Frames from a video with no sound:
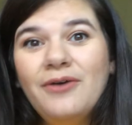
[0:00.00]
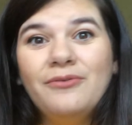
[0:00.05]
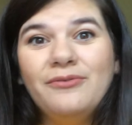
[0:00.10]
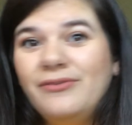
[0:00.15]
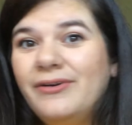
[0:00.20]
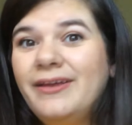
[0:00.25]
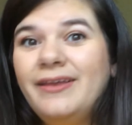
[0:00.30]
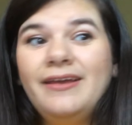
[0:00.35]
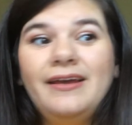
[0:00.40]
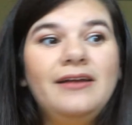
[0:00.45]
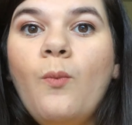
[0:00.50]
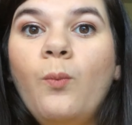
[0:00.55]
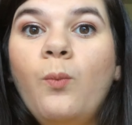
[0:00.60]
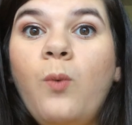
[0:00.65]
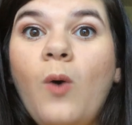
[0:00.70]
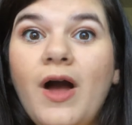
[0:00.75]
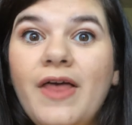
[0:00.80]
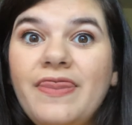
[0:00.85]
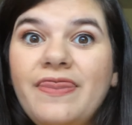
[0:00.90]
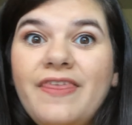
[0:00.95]
Really.
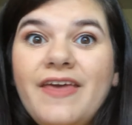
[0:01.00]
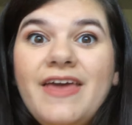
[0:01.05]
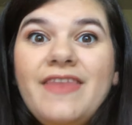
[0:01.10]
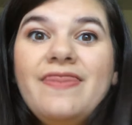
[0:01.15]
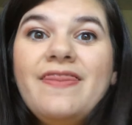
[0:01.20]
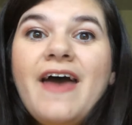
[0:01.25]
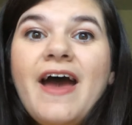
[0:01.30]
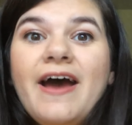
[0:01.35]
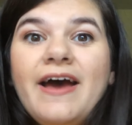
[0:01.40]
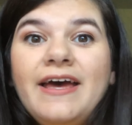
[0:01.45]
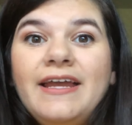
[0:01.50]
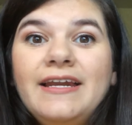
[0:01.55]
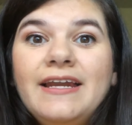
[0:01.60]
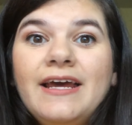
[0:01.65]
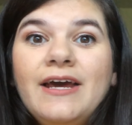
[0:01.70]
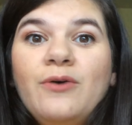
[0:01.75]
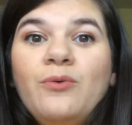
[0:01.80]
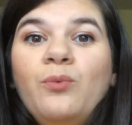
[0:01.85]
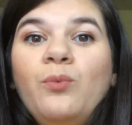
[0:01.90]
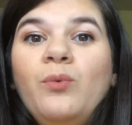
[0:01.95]
One thing that
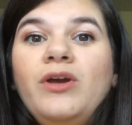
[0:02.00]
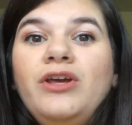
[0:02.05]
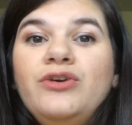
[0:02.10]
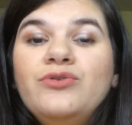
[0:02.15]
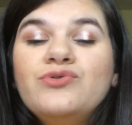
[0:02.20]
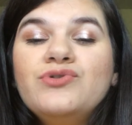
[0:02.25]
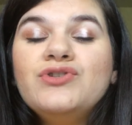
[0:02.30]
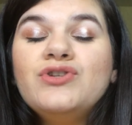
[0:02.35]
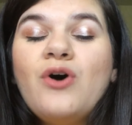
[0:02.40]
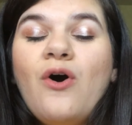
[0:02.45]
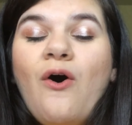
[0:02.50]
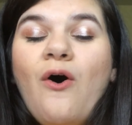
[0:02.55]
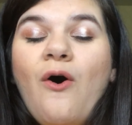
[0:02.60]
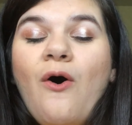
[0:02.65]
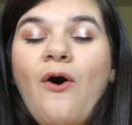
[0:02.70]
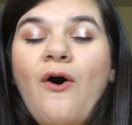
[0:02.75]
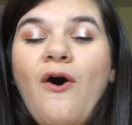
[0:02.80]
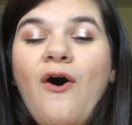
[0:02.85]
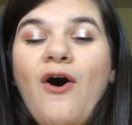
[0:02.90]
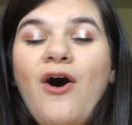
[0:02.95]
we use
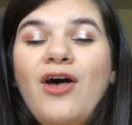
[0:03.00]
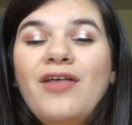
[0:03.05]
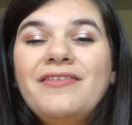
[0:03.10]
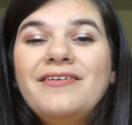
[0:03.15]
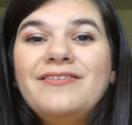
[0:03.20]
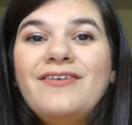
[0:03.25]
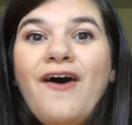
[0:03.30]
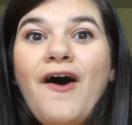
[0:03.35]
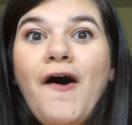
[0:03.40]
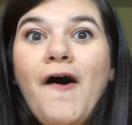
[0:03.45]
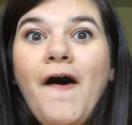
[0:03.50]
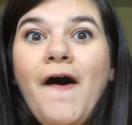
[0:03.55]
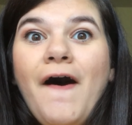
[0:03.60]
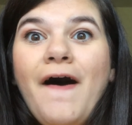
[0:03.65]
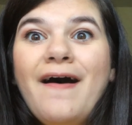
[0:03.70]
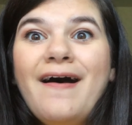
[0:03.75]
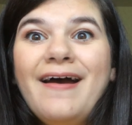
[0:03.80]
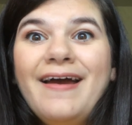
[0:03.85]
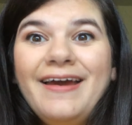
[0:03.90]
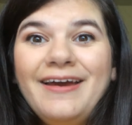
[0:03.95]
all the
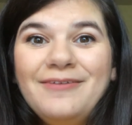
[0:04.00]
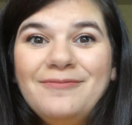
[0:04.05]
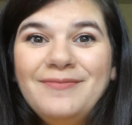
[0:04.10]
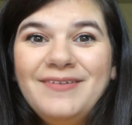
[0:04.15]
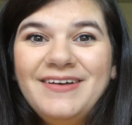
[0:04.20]
time,